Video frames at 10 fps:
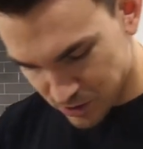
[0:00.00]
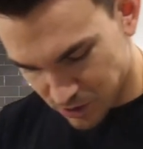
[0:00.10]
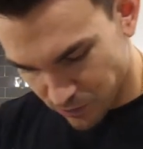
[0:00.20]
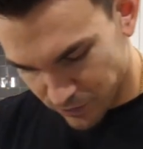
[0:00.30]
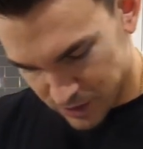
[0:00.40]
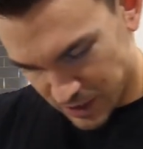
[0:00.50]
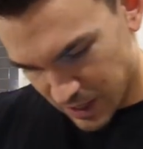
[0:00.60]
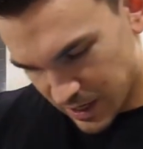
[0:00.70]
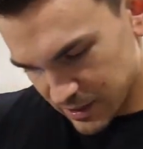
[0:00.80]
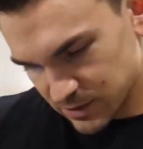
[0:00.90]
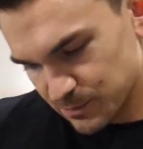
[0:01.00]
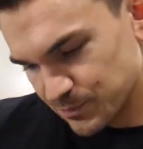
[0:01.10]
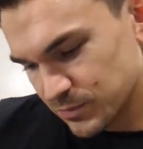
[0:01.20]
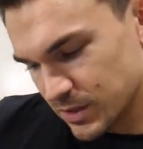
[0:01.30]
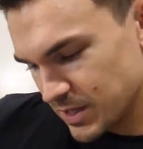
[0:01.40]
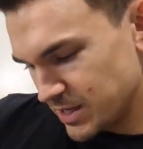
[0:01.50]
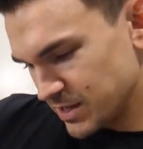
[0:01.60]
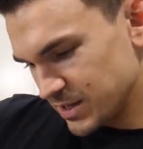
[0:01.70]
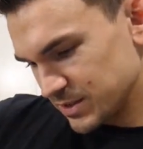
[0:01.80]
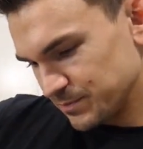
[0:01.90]
a serving size
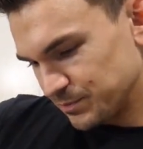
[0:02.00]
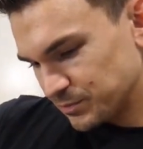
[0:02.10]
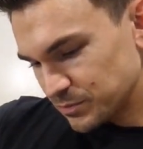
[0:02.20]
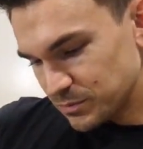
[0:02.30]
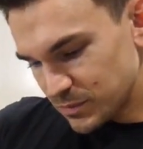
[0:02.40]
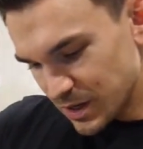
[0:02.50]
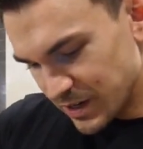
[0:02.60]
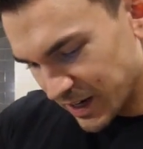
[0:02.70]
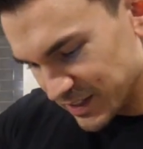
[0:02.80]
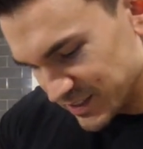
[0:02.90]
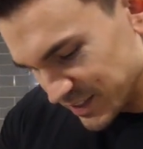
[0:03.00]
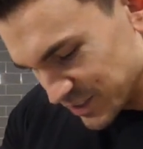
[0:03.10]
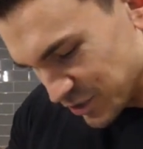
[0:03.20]
is 96